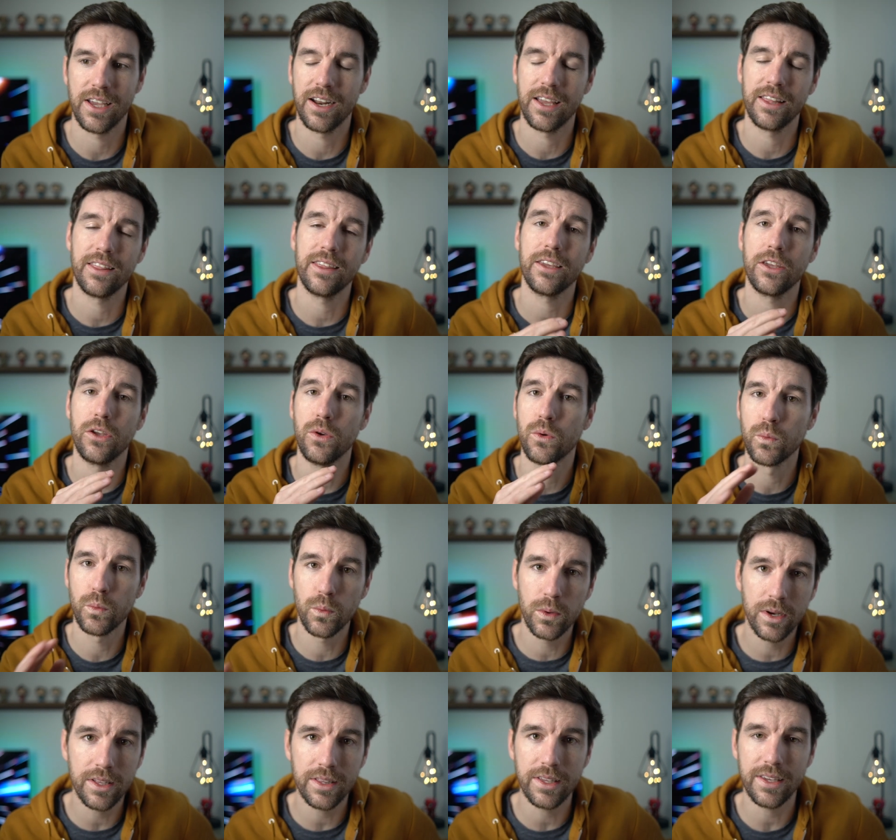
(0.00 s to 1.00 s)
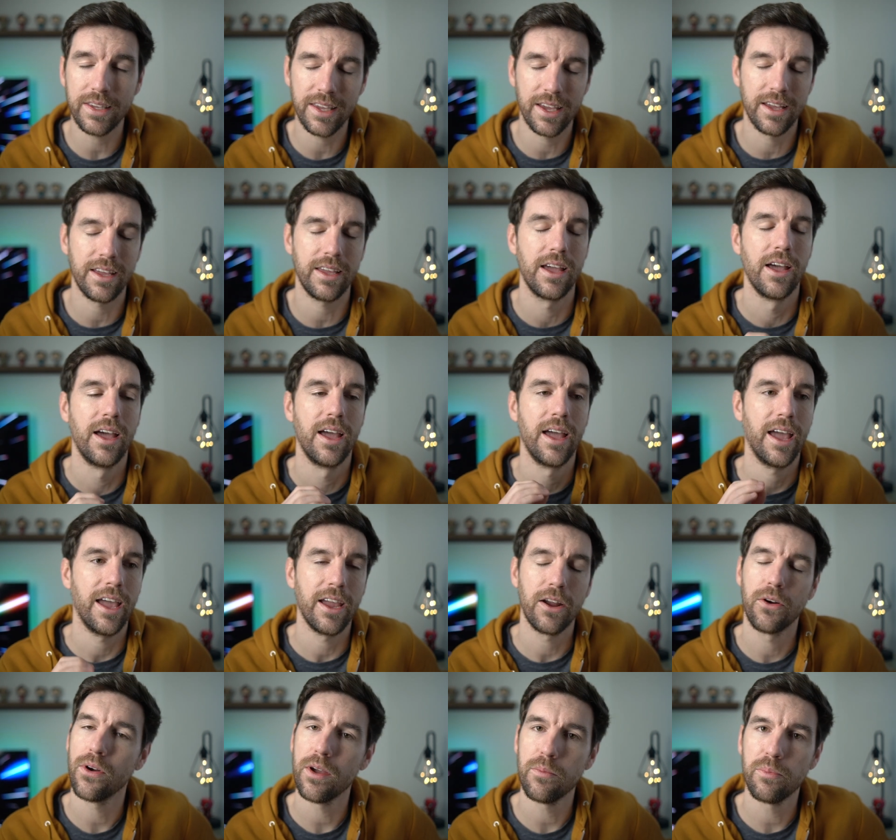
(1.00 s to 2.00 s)
and I think you really get a
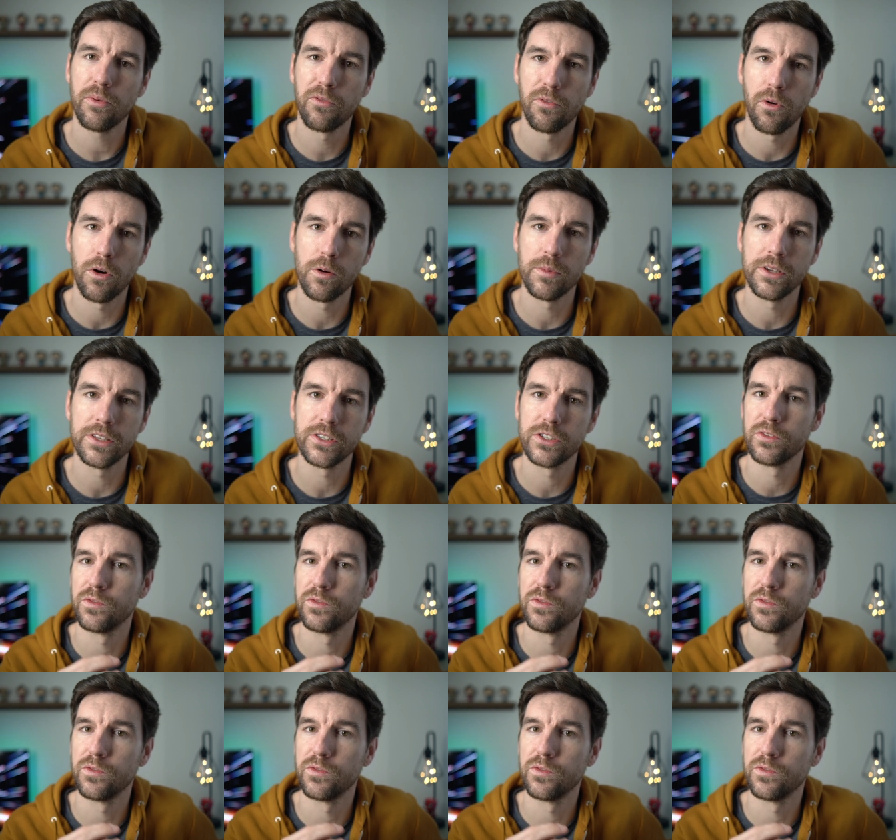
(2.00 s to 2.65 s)
great performance